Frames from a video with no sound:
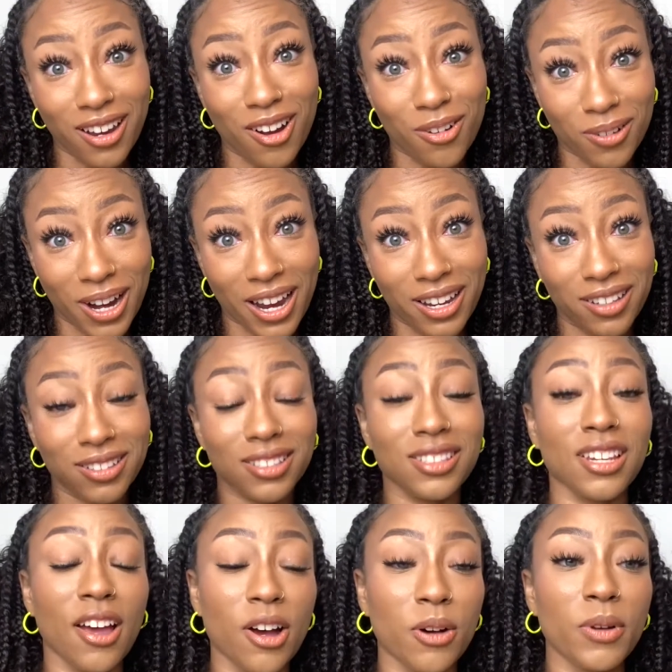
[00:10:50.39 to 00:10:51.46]
All right,
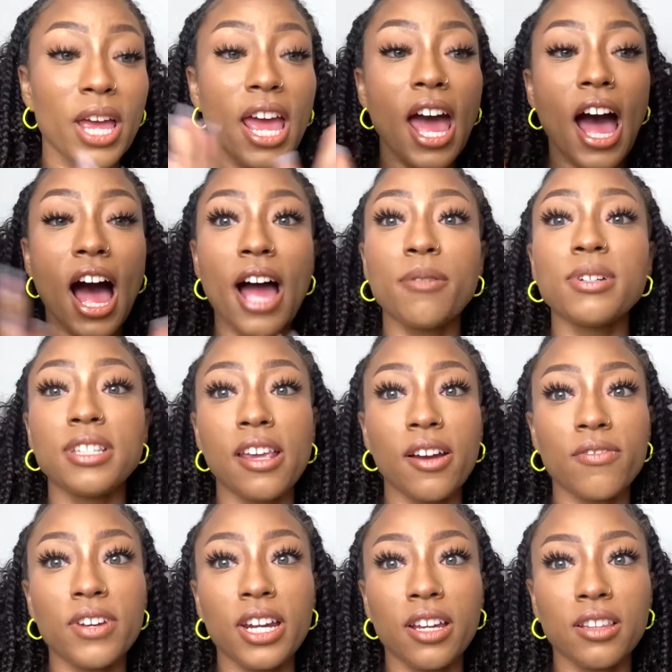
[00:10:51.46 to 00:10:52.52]
so I would
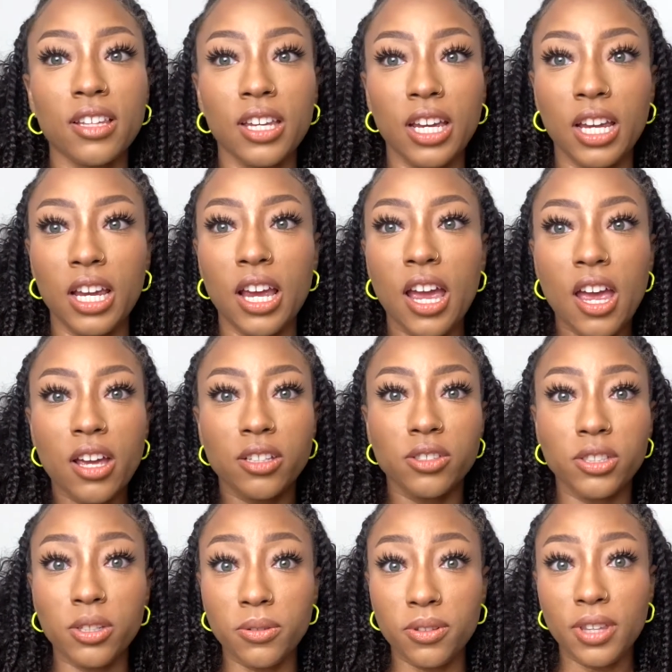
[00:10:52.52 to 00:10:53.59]
definitely
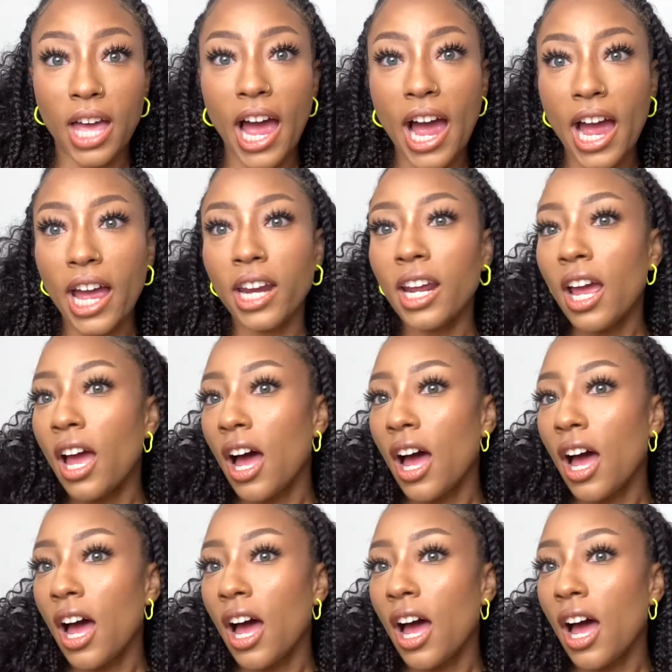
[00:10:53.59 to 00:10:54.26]
do that.